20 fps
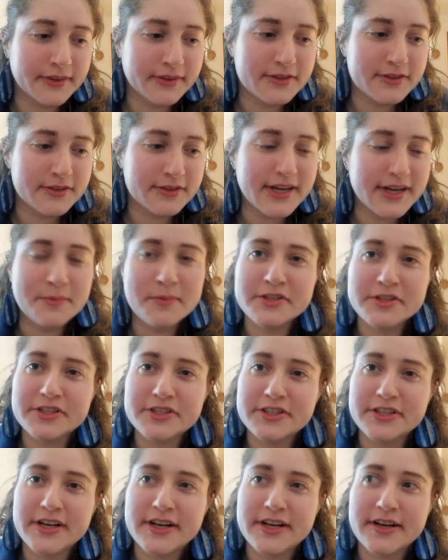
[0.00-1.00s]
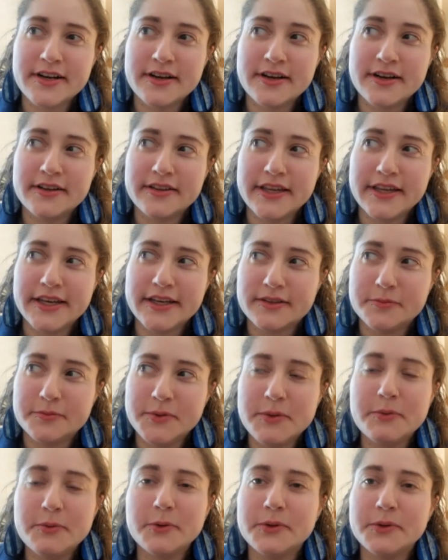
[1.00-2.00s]
just how much like
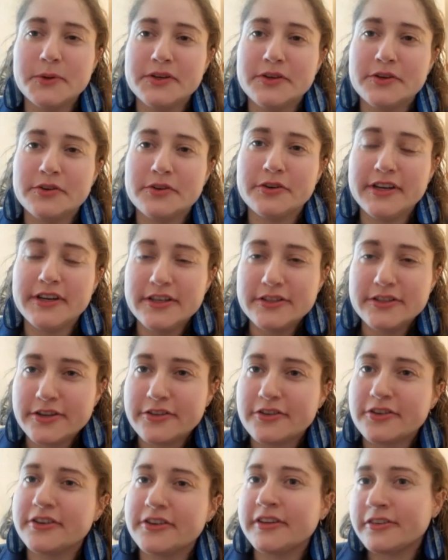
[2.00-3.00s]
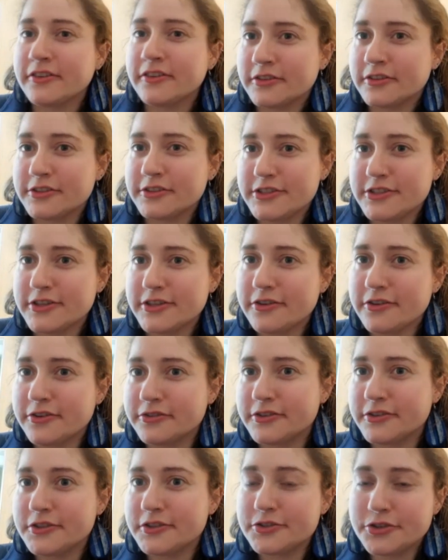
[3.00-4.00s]
people would greet each other and acknowledge each other
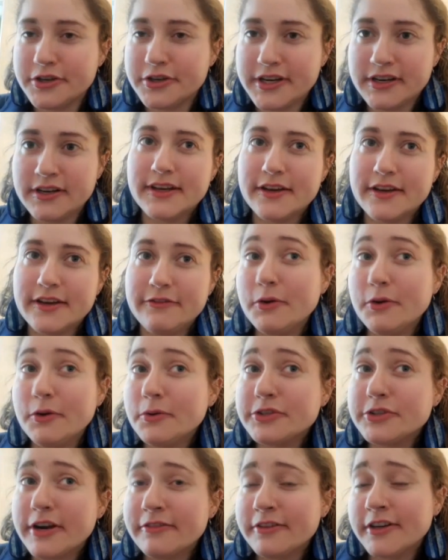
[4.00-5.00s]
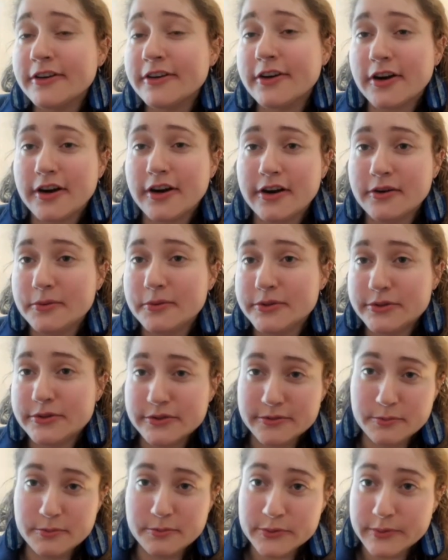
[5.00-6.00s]
on the street. If you were driving a car, which
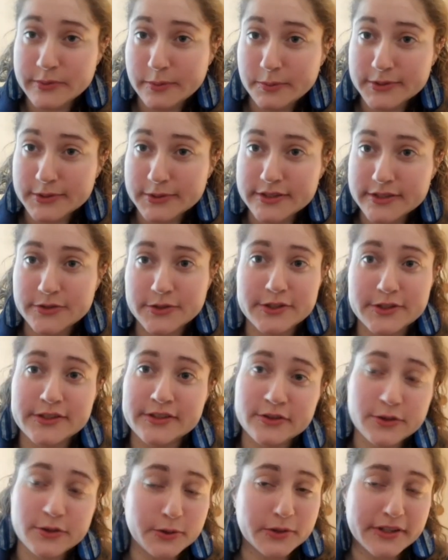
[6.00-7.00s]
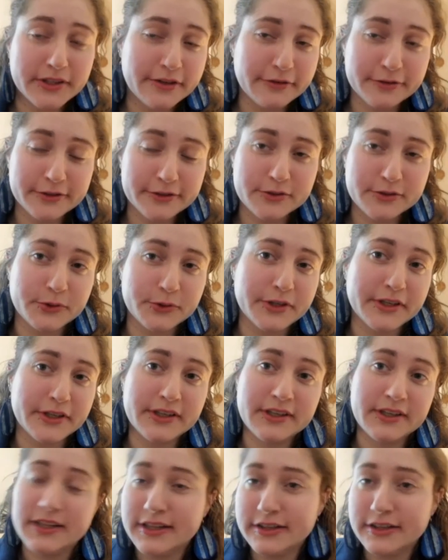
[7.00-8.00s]
is most people's situation, totally different story,
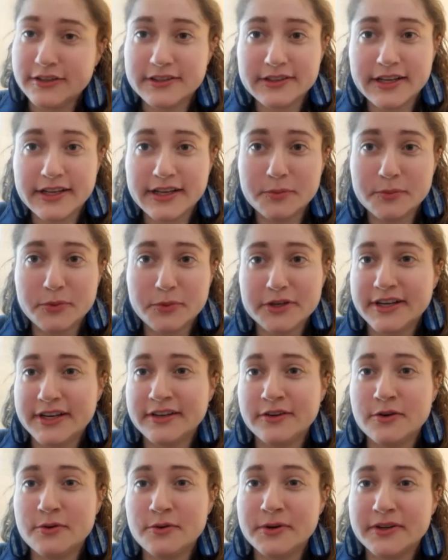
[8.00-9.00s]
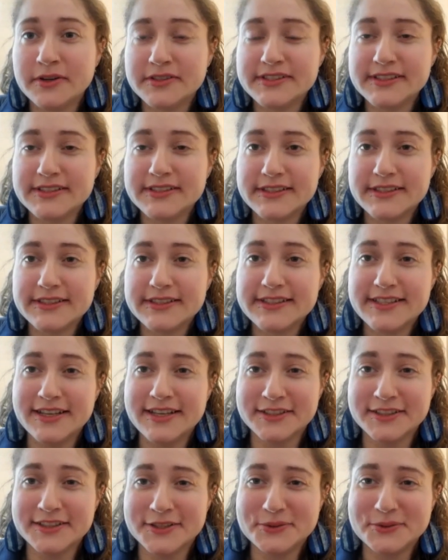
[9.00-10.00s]
and like pretend no one else exists
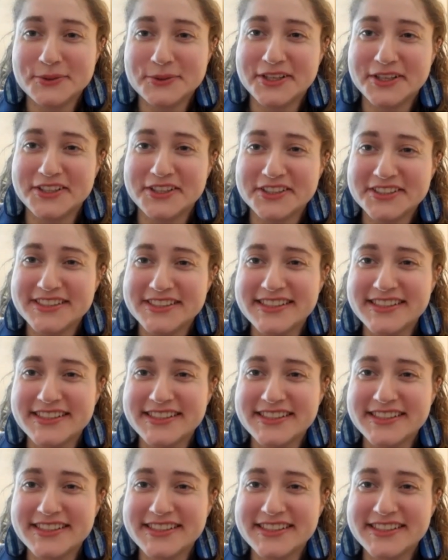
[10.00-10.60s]
in the world.